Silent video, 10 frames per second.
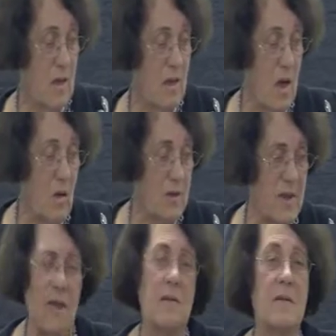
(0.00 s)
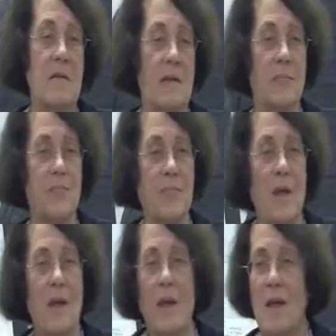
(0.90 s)
Now, Terezin
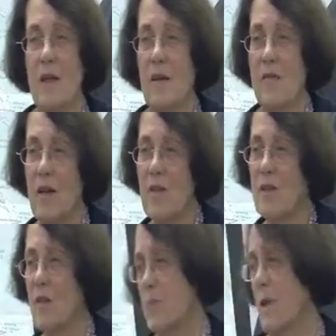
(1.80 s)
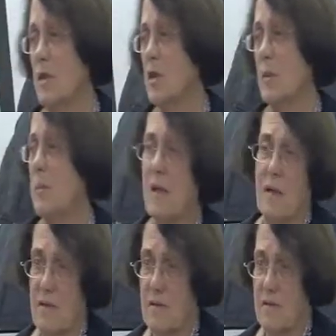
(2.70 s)
is a very special
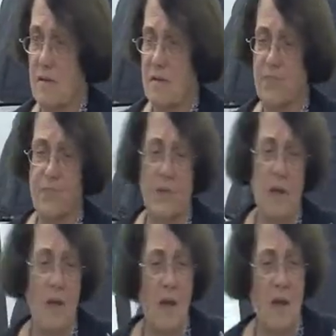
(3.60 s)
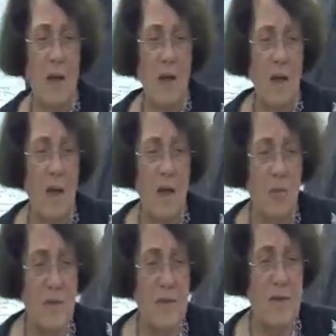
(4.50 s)
place.
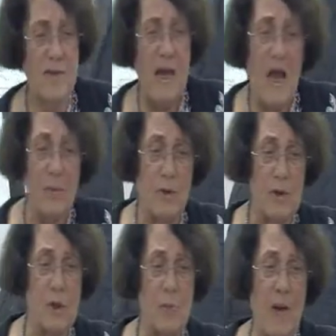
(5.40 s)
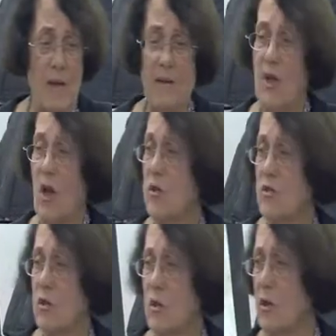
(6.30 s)
It was established by the
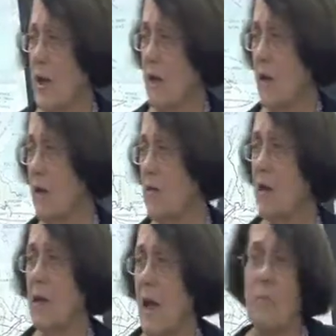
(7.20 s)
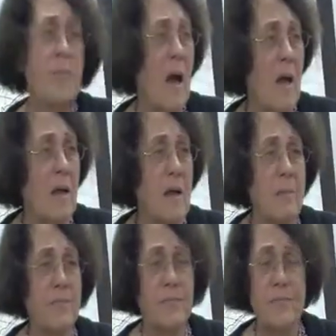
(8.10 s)
Austro-Hungarian Empire.